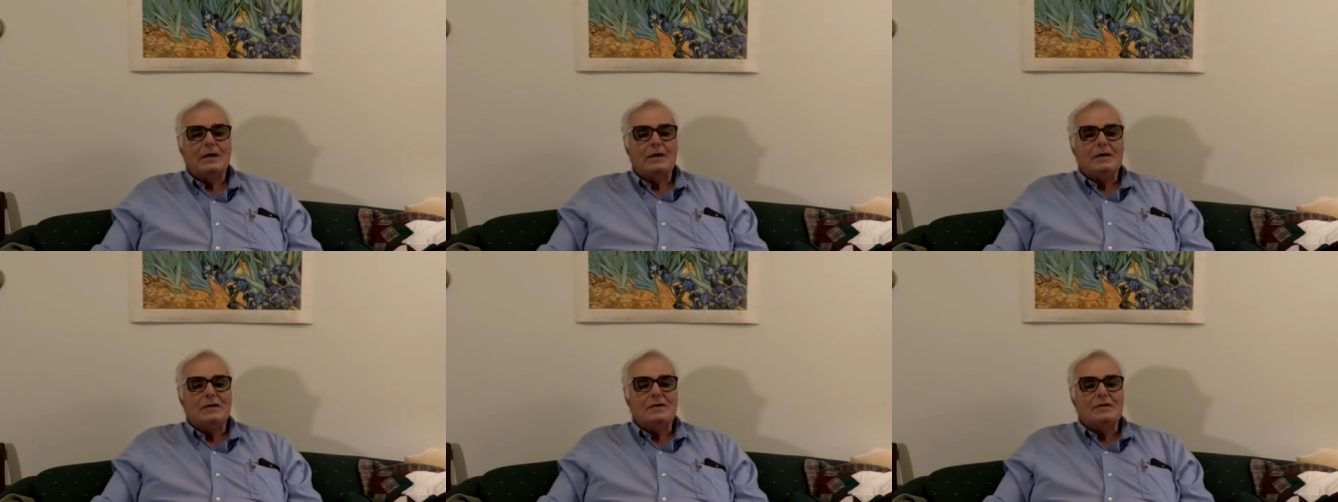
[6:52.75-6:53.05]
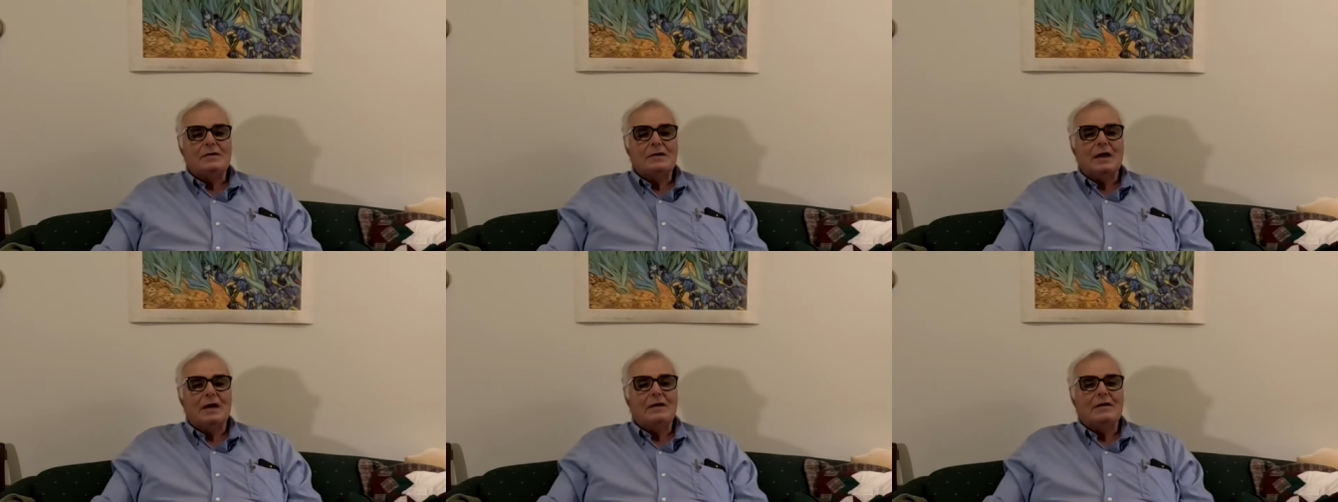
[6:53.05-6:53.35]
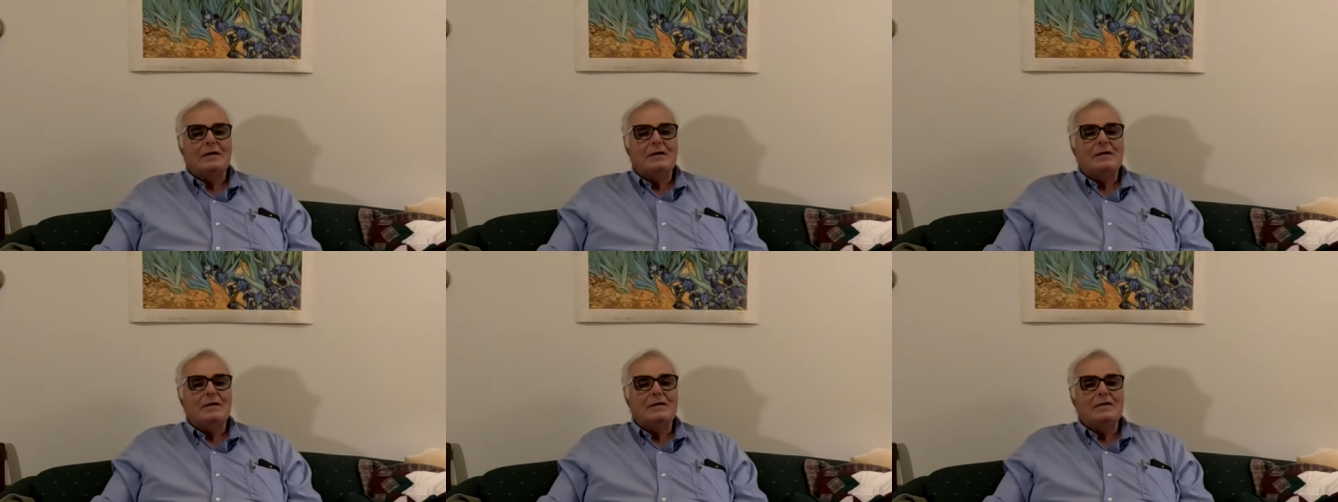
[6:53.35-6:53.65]
he
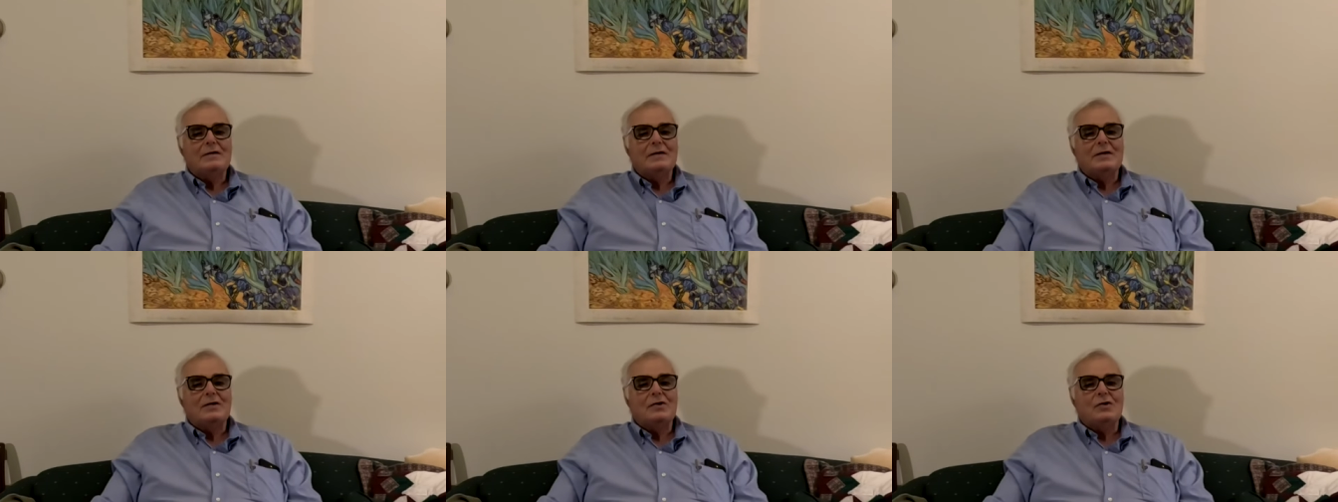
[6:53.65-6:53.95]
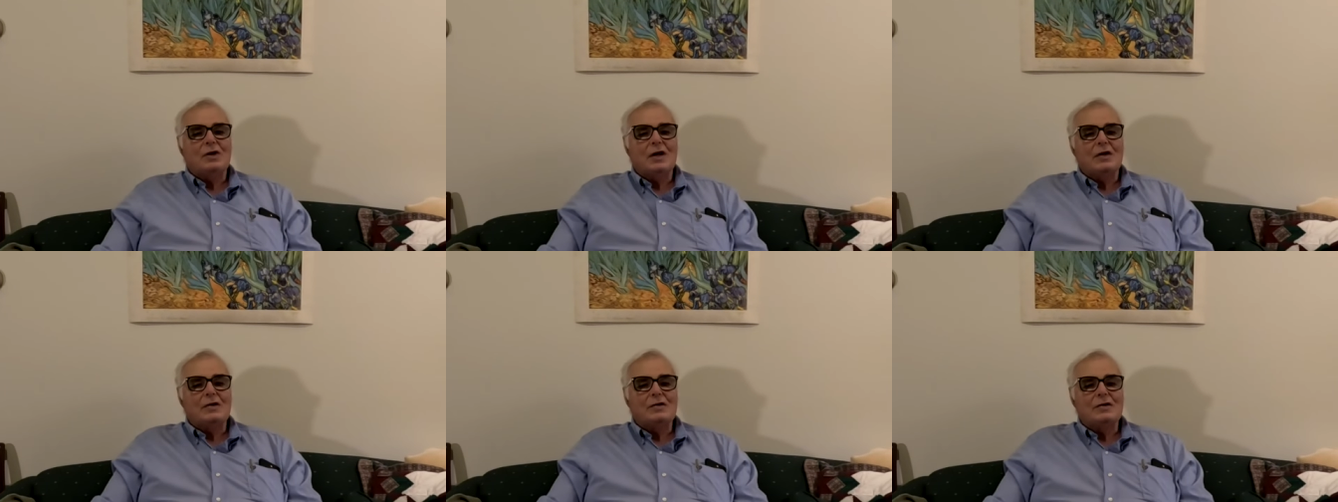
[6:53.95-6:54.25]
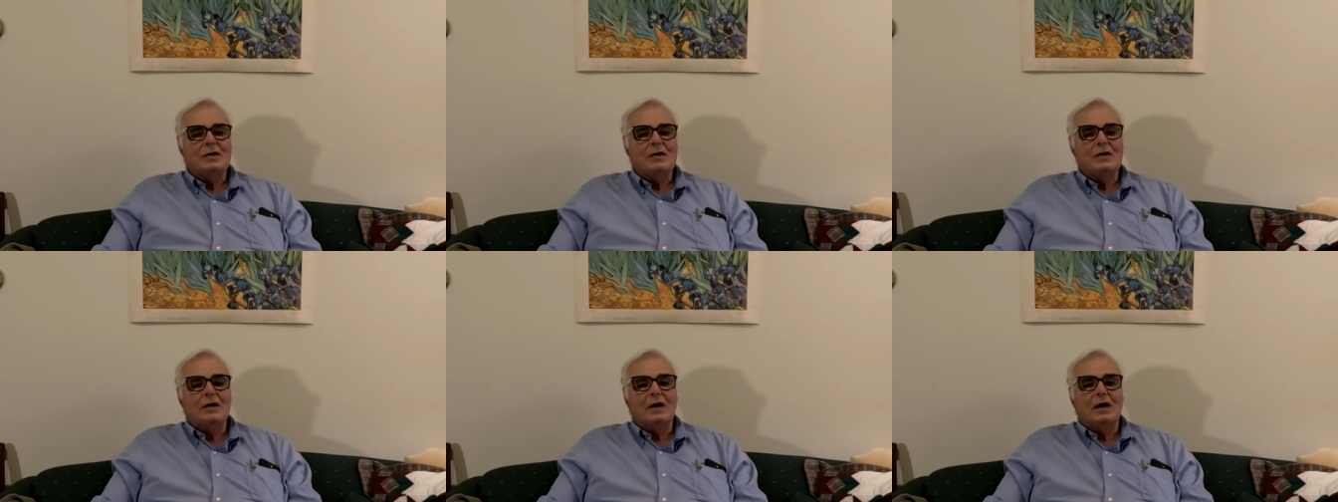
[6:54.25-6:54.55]
said he
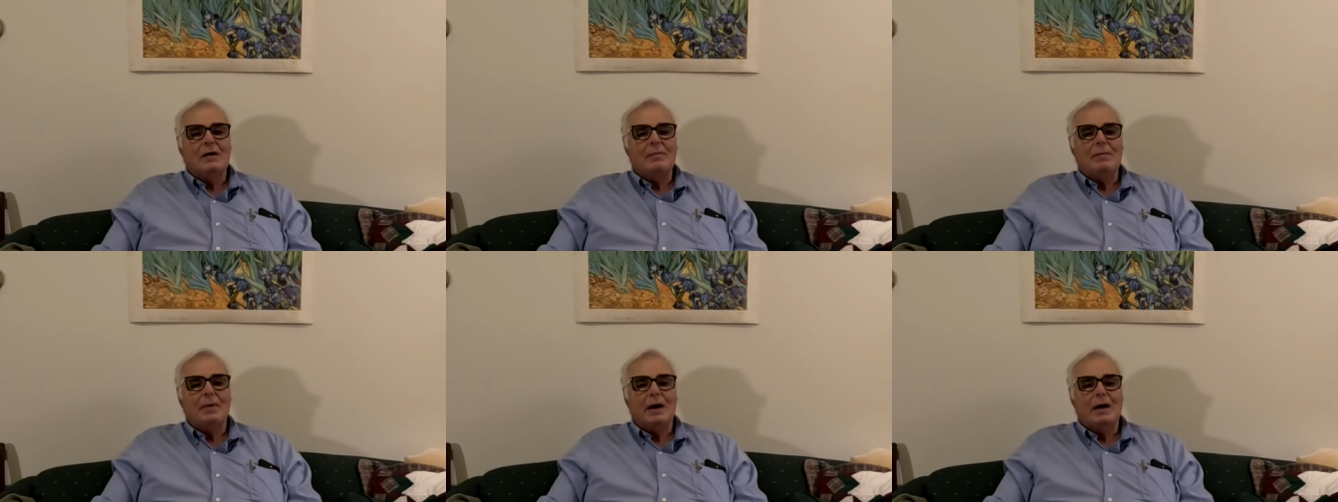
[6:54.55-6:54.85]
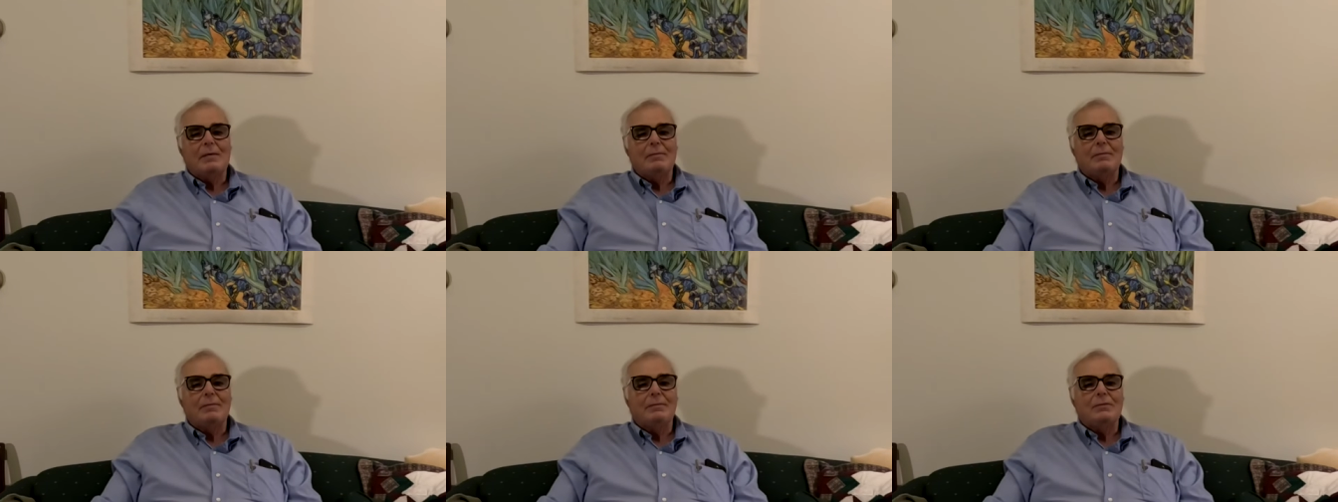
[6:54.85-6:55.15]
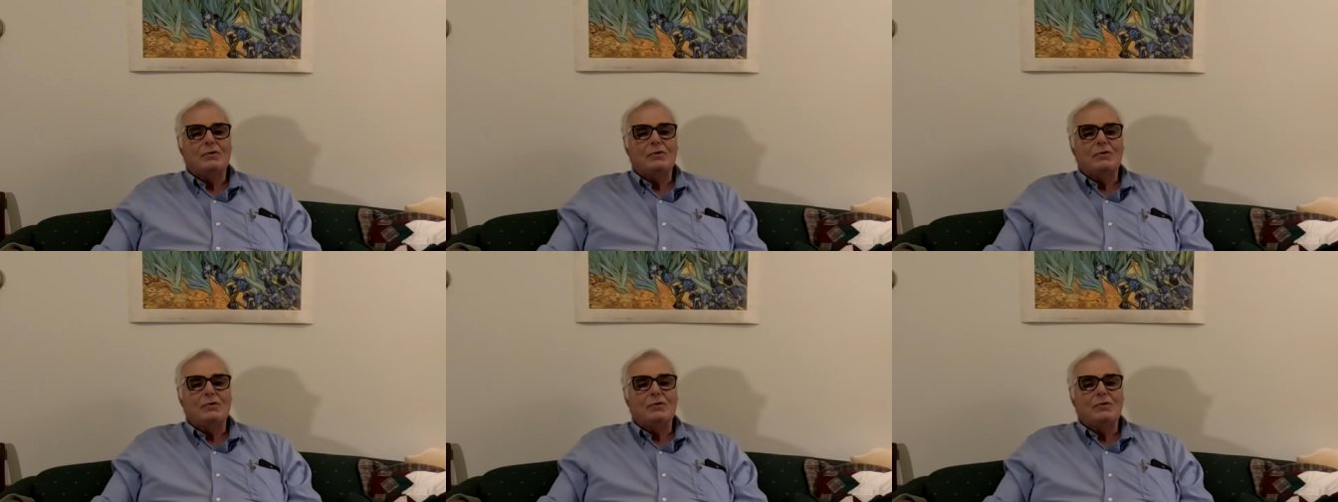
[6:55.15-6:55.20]
suggested that i might